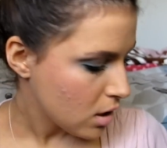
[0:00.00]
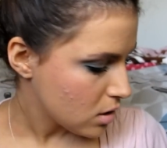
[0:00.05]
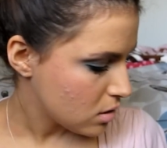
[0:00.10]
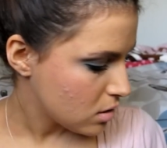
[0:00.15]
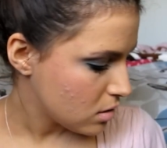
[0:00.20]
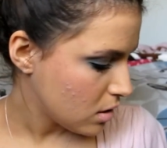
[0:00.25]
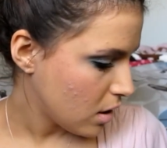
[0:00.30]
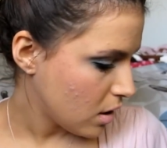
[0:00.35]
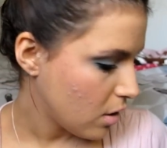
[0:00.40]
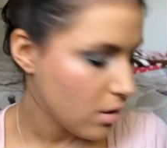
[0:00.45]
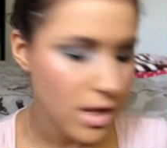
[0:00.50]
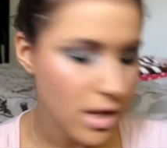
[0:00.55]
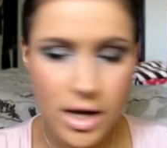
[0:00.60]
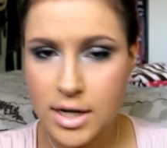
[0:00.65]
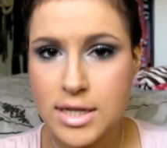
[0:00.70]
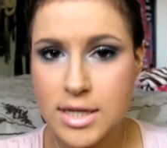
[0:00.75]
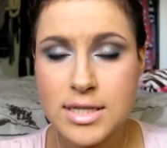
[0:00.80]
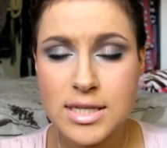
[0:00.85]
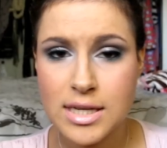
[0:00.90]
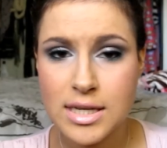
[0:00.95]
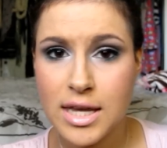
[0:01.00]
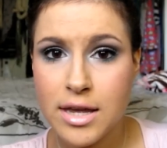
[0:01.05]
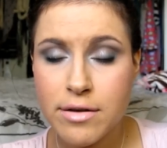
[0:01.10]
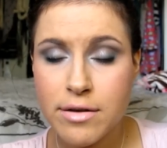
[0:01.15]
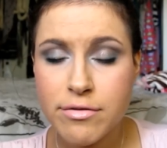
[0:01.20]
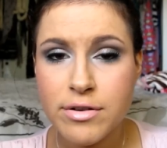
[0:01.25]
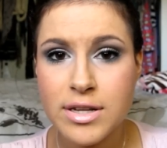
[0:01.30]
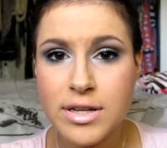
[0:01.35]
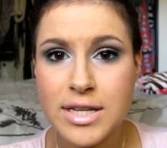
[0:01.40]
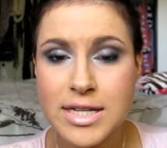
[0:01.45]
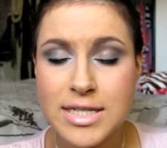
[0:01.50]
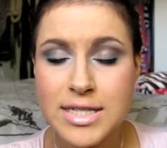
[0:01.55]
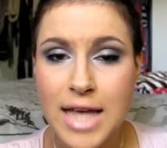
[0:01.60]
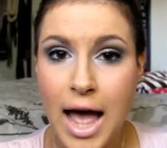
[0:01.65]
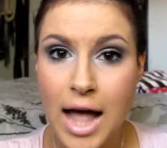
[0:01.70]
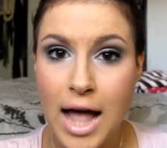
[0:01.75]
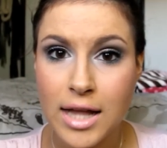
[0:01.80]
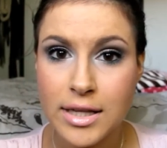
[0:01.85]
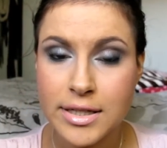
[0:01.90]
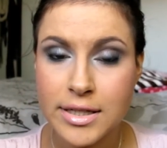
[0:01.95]
So that is it for this
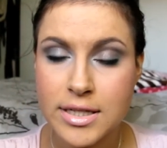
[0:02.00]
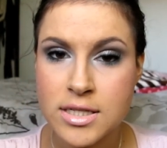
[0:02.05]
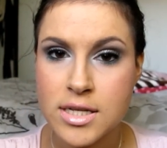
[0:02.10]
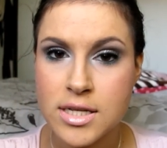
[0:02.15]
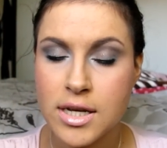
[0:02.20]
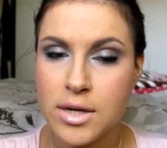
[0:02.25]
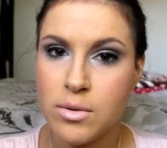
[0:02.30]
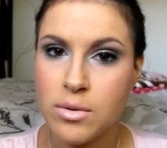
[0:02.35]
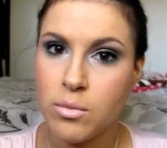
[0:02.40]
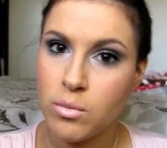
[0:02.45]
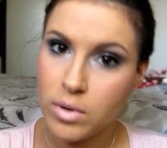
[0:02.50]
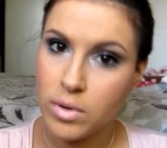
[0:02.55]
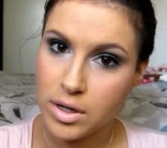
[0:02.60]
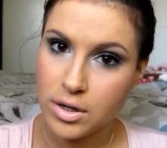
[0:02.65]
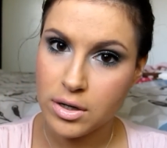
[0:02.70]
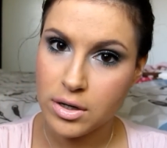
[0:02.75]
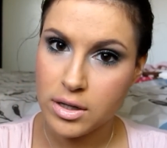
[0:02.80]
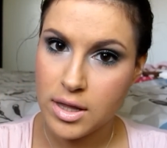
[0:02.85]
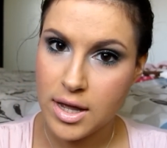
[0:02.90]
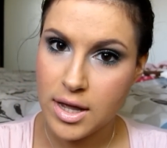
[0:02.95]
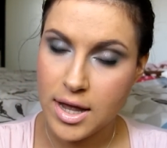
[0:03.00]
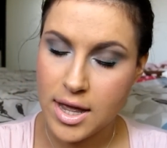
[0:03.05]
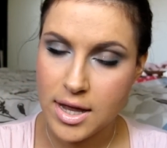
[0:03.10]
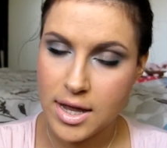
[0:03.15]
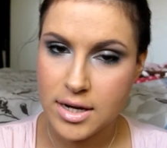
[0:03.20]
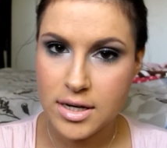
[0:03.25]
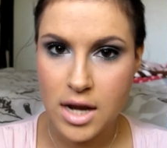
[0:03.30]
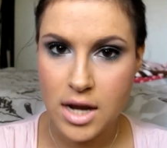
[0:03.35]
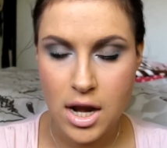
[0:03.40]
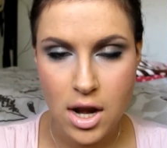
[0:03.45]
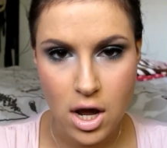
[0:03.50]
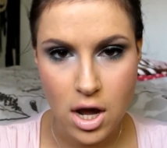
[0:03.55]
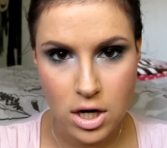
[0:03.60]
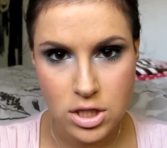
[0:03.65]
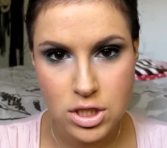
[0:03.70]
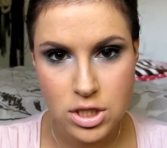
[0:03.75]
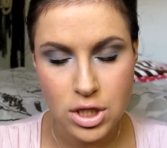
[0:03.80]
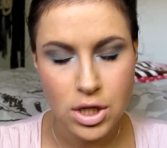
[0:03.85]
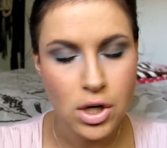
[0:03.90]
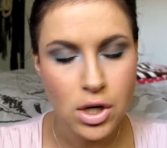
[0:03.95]
Alice in Wonderland
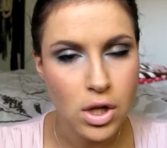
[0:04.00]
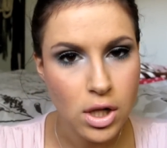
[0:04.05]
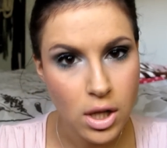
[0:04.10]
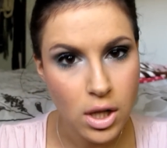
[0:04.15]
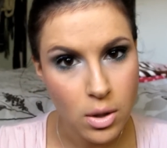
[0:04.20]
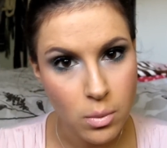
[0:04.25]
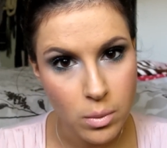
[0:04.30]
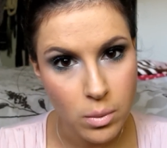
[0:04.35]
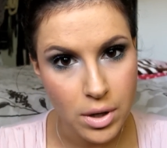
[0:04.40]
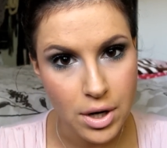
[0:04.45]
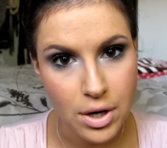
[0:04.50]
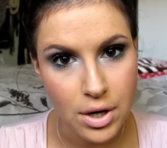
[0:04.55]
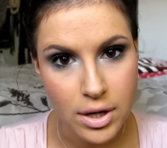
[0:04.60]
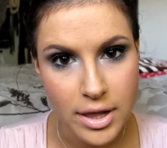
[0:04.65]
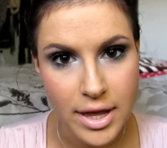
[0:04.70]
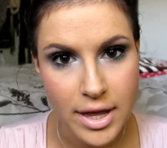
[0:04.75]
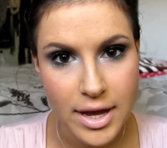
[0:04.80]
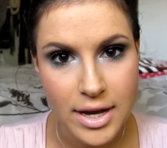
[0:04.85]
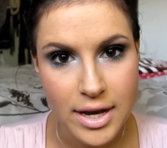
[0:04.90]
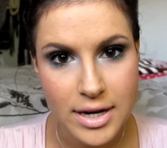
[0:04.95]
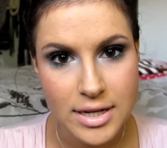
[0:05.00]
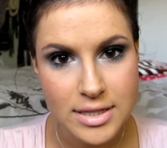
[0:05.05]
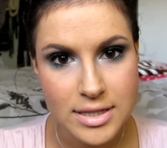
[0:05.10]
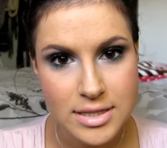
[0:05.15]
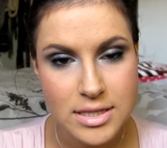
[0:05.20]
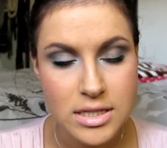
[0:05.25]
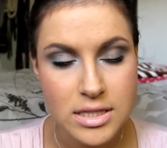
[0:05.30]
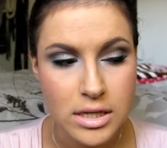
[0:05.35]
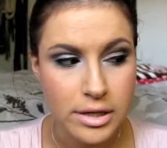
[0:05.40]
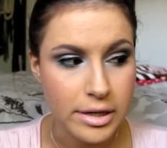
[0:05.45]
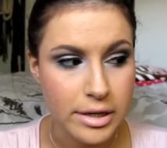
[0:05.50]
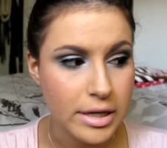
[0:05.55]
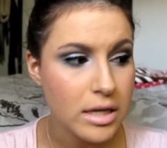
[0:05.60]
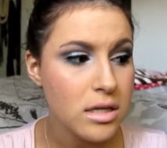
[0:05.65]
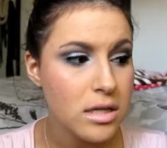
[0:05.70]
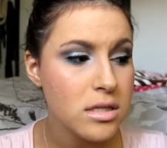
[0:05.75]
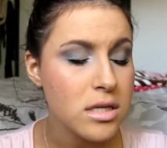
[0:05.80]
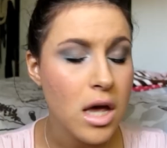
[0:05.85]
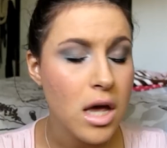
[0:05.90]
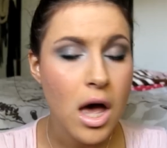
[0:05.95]
Nocturnal Wonderland
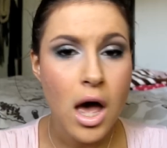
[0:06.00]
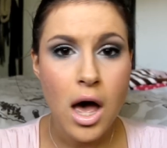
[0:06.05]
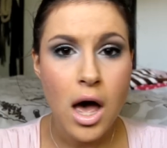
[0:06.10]
series.